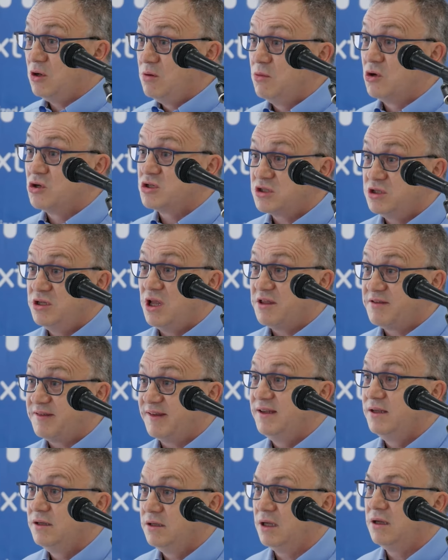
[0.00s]
almost
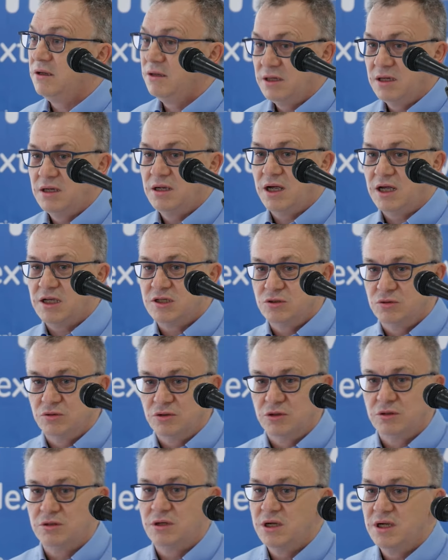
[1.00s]
nothing. Yeah? As you
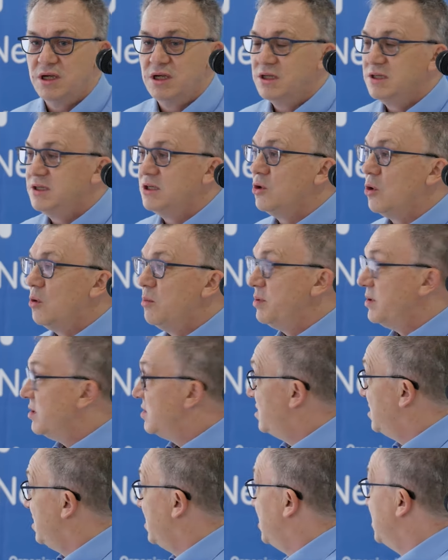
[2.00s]
know, the
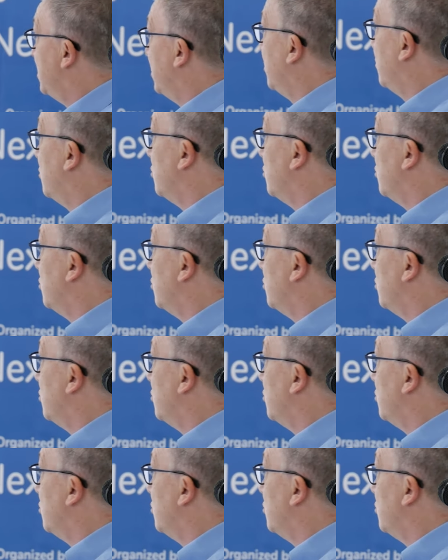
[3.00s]
European citizens